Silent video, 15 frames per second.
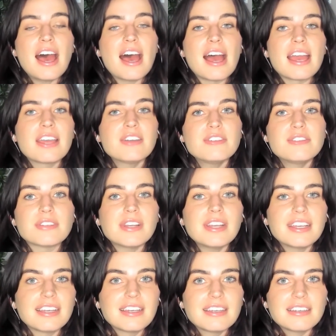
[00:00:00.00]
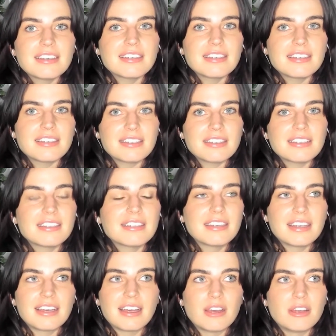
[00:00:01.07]
I could drink
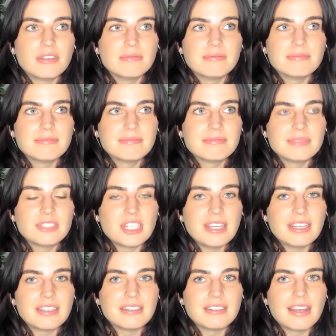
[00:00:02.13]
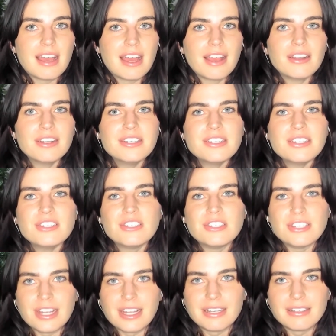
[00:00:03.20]
gin. I got into
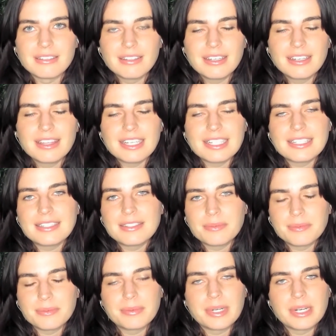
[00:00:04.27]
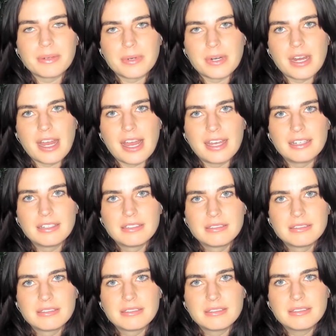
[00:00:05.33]
gin. Like, that's where we're at.
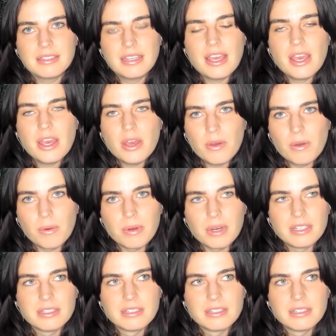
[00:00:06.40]
Ew.